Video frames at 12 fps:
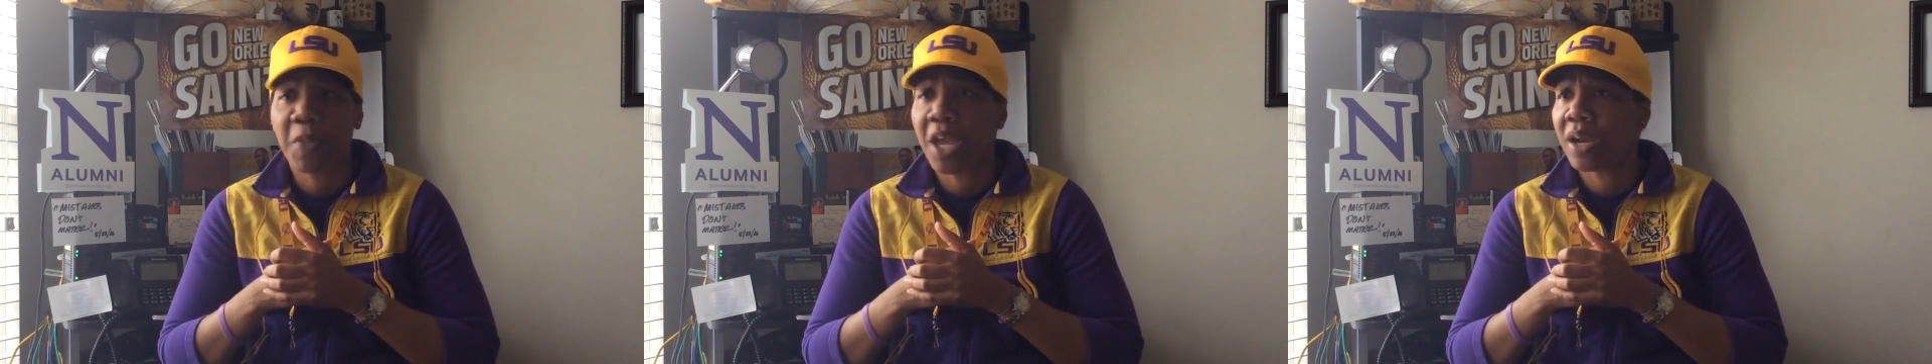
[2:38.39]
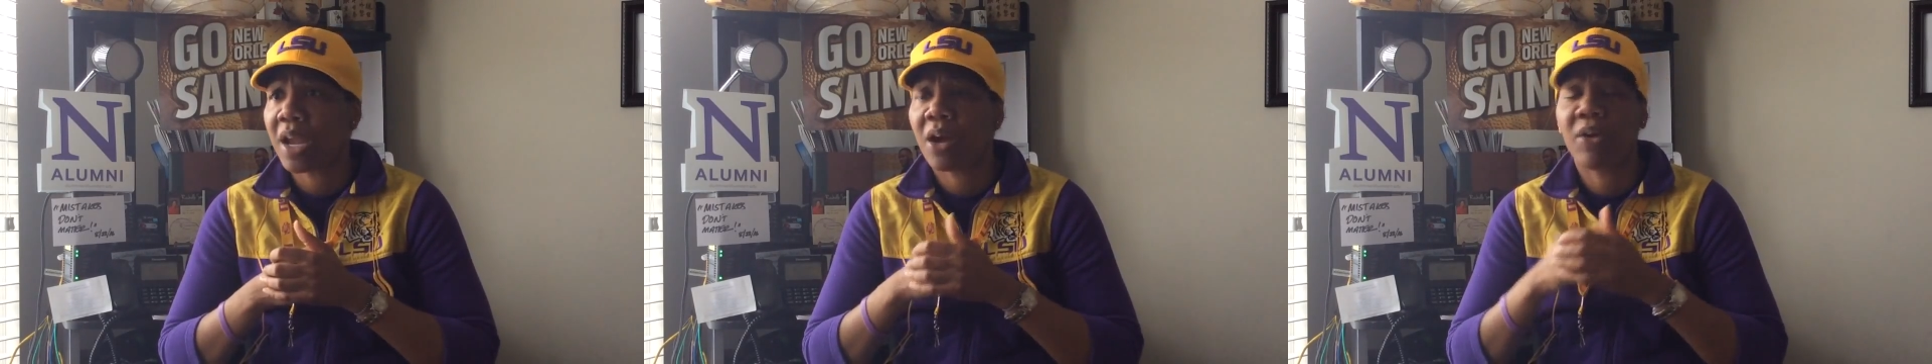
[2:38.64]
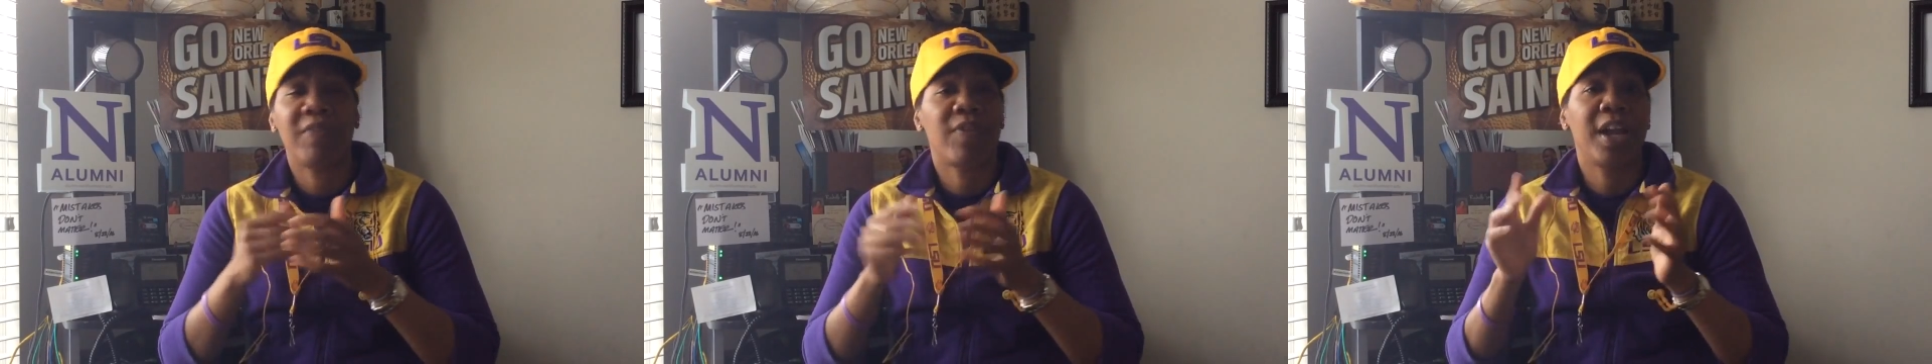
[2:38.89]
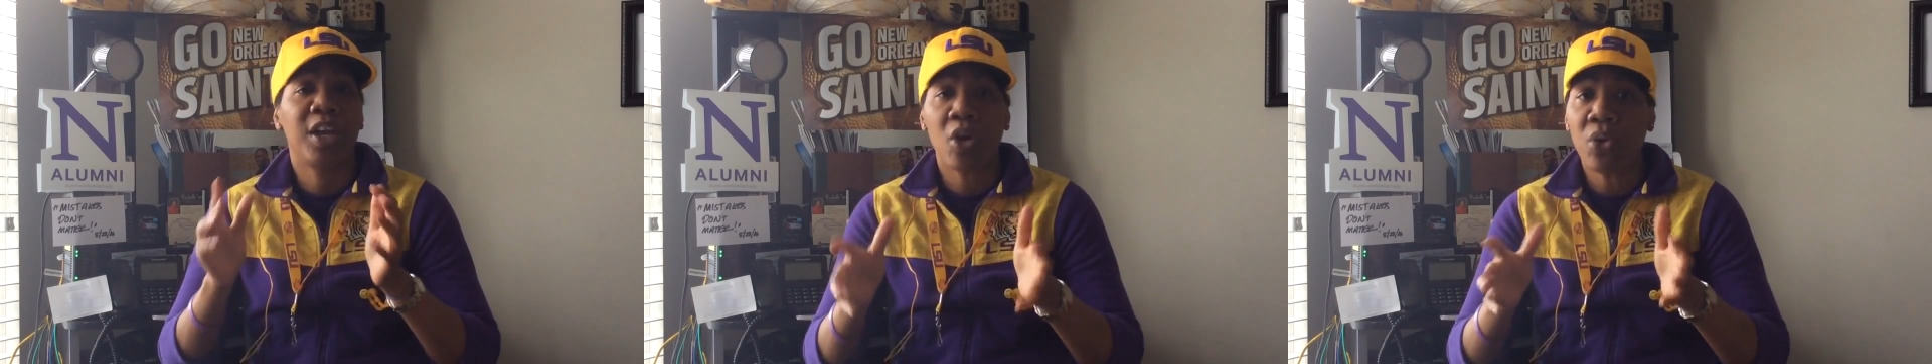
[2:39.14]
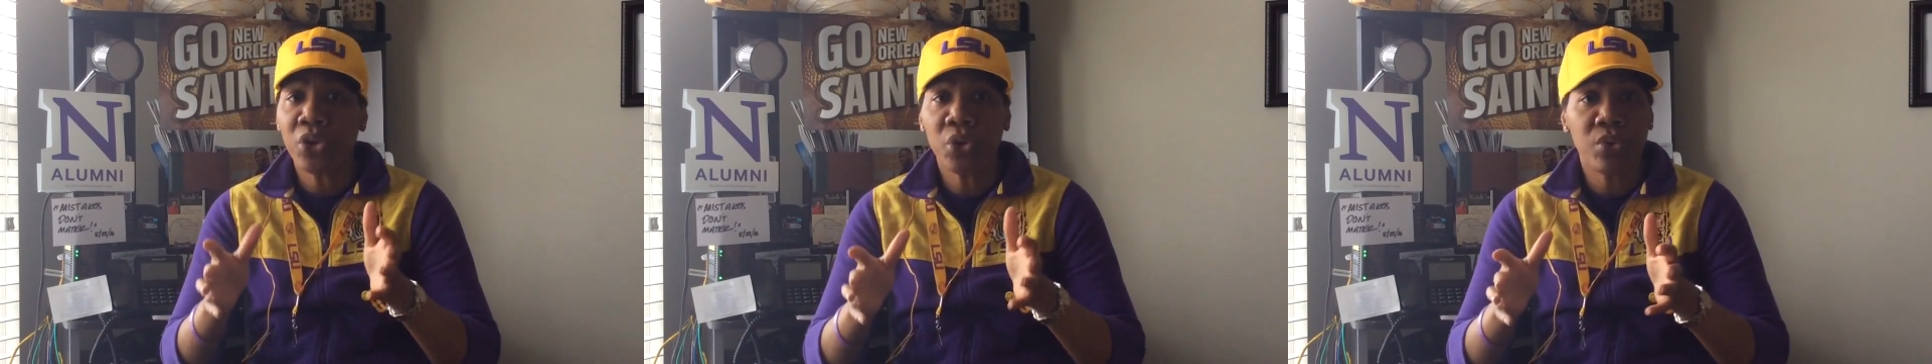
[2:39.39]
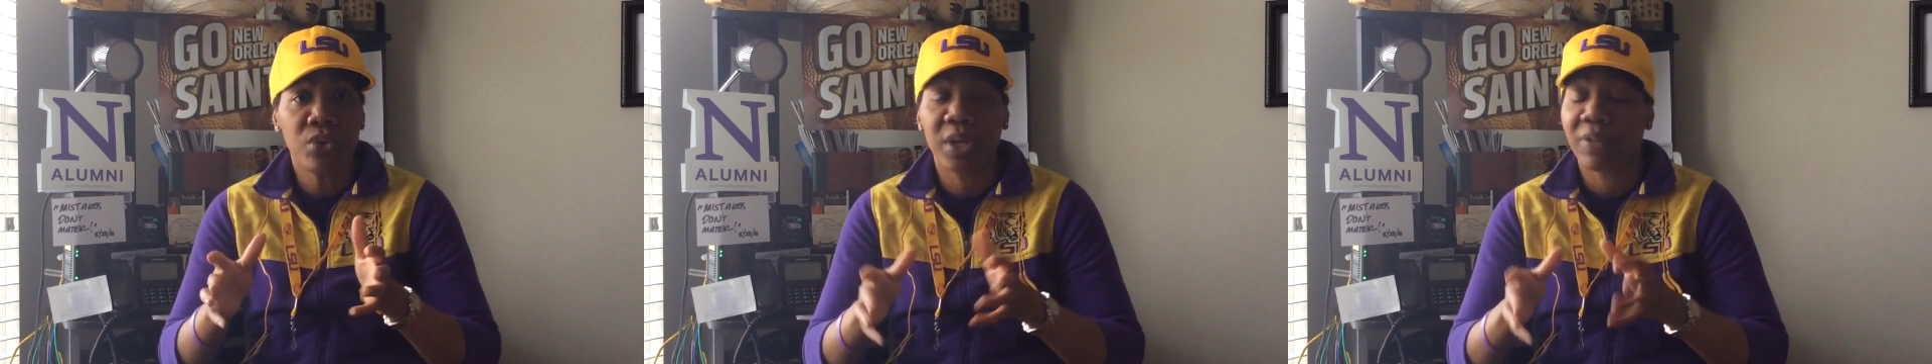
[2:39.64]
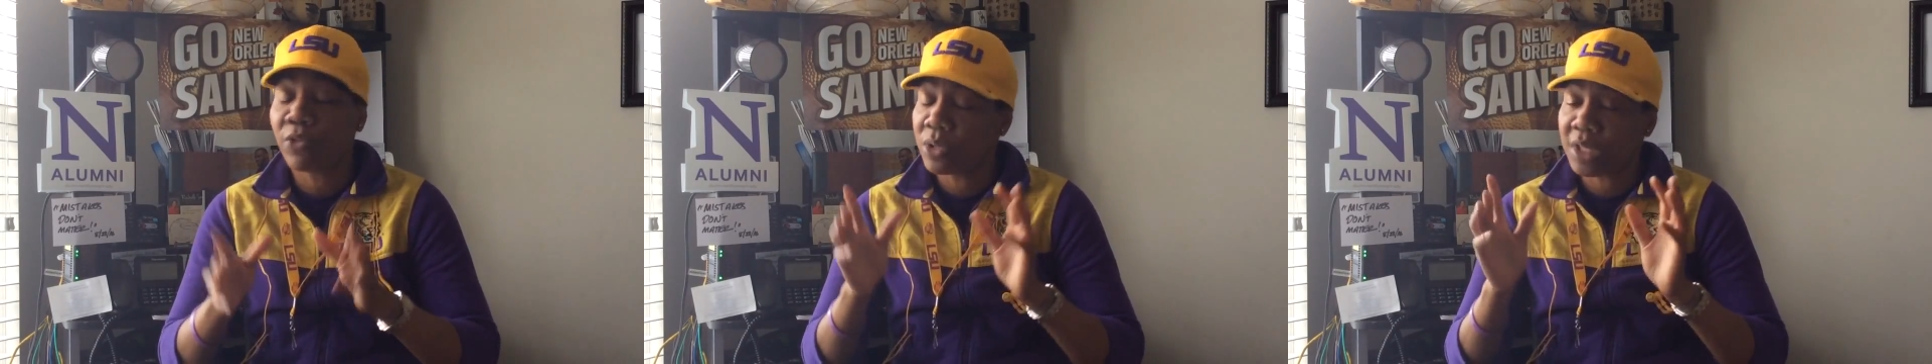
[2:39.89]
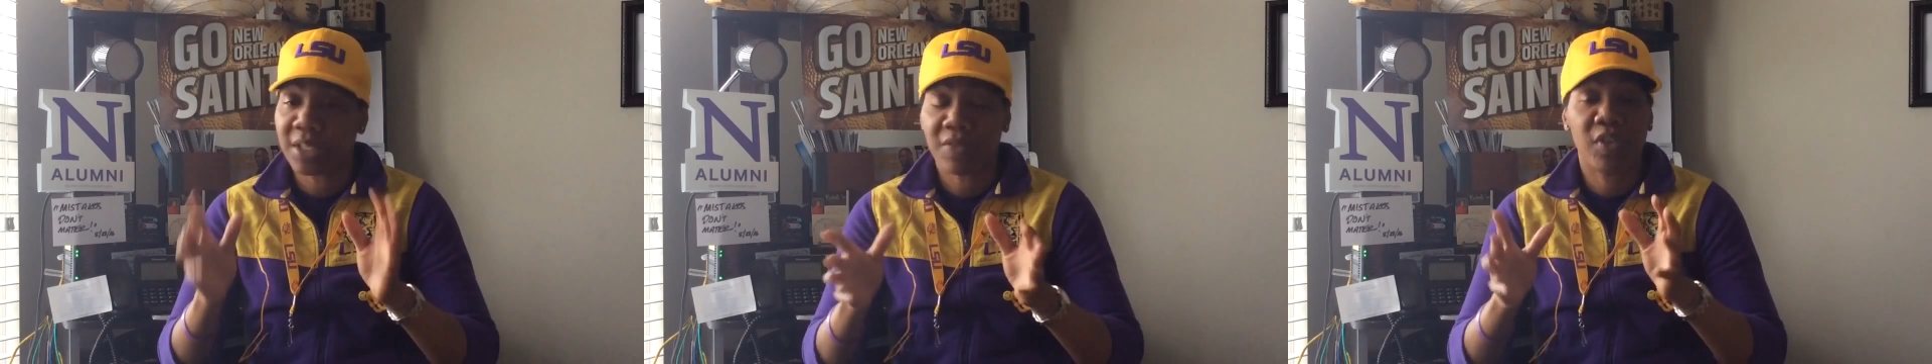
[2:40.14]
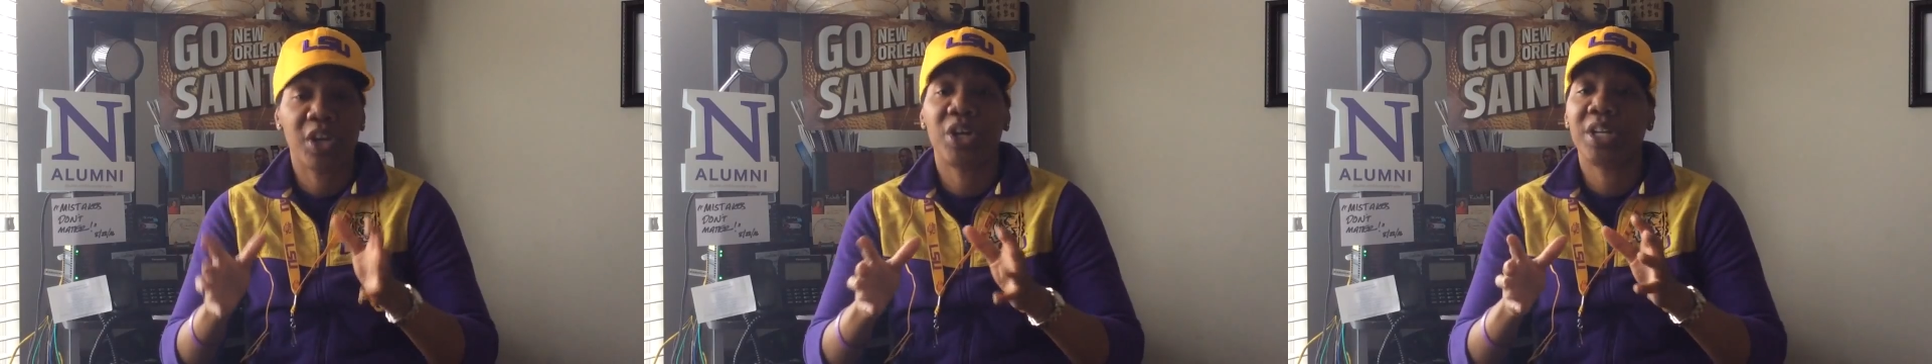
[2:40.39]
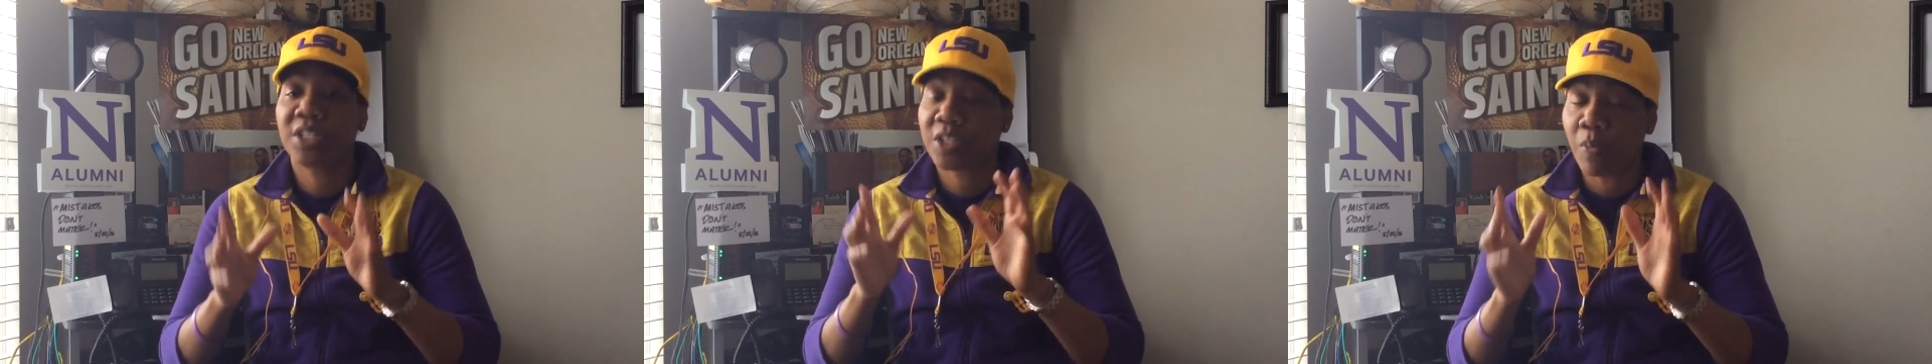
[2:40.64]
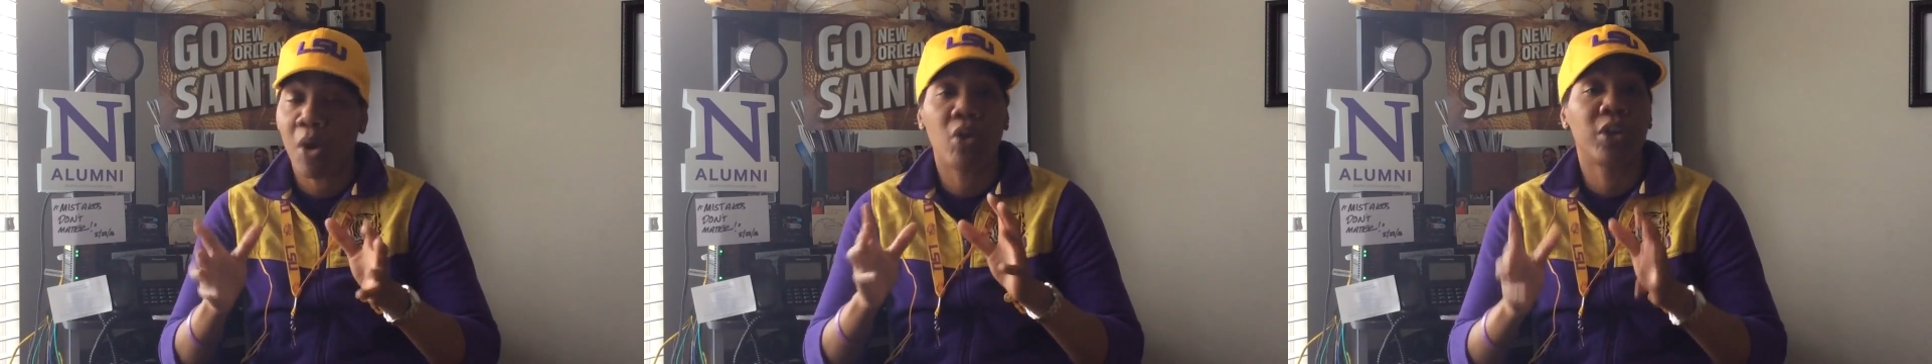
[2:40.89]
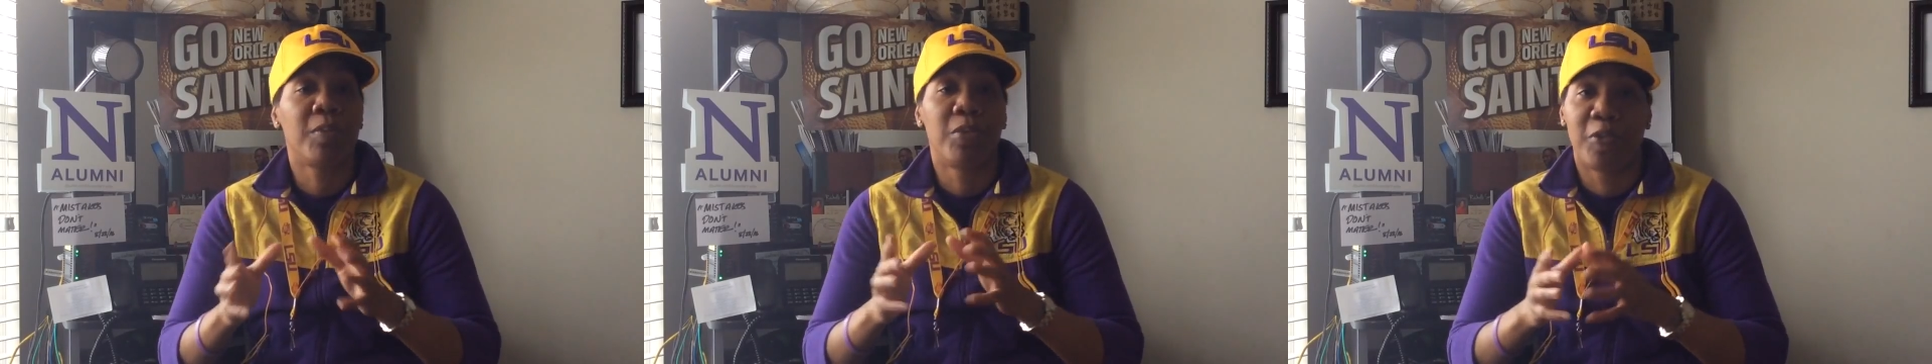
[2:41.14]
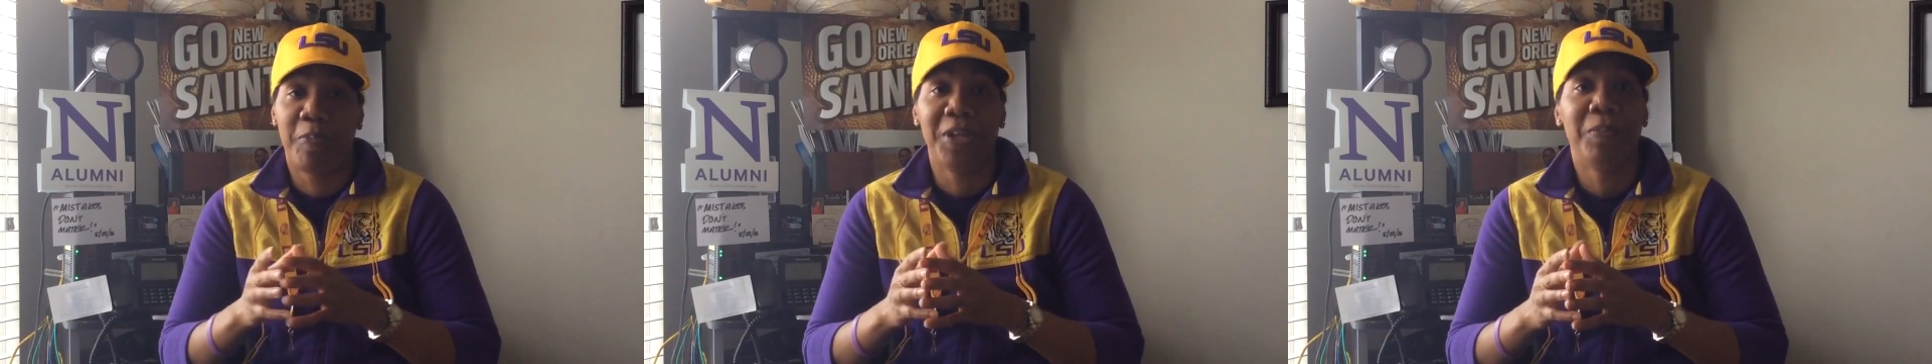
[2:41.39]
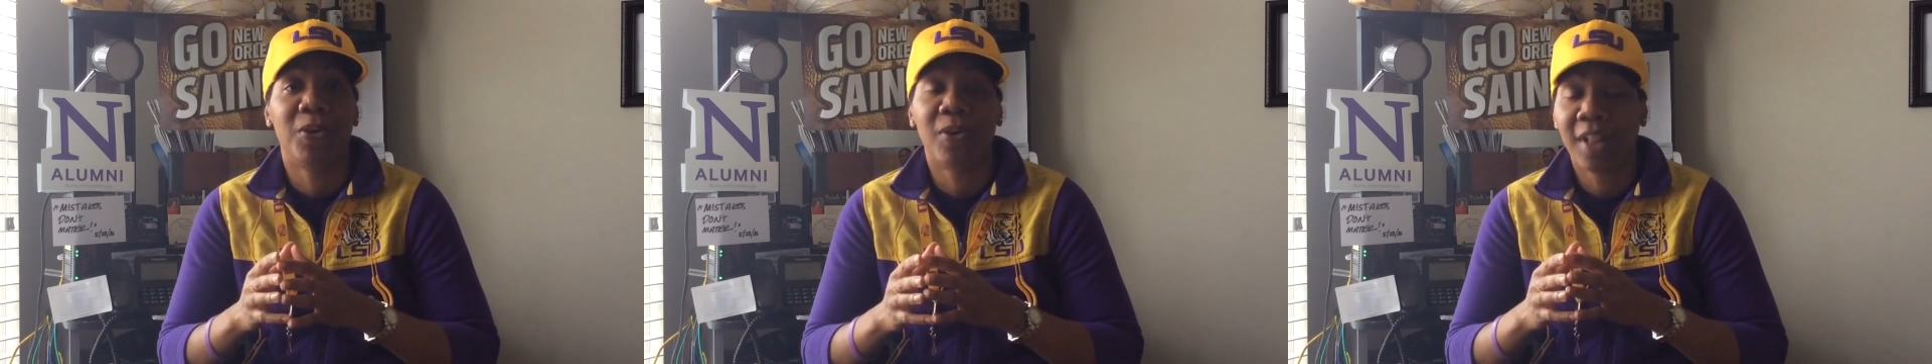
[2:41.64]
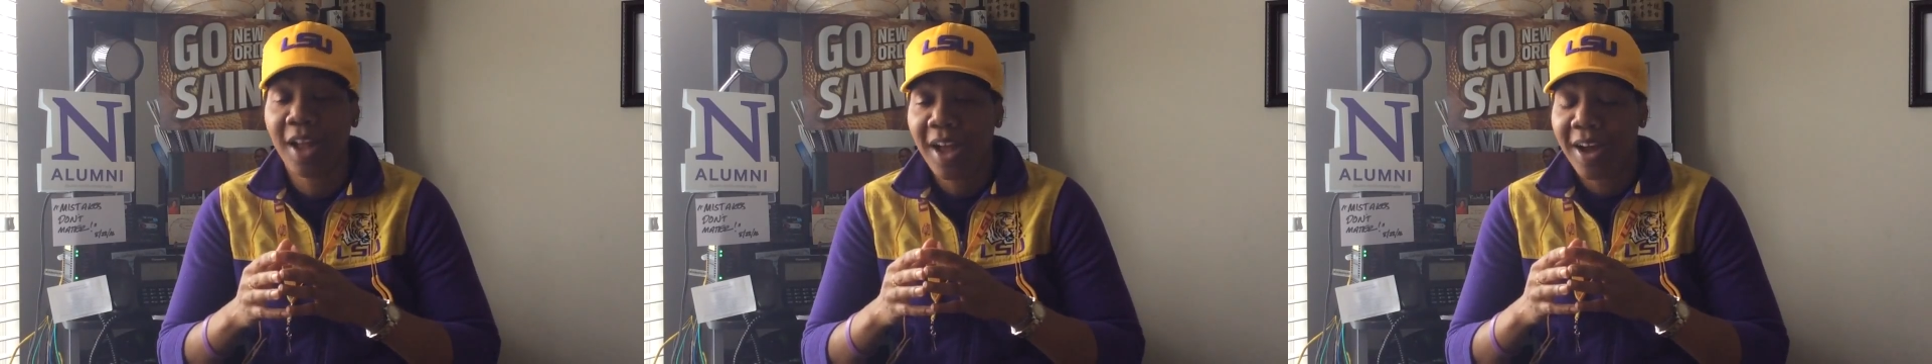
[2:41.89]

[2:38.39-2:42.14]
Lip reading: And now if I know you, and of course that's a very small number of people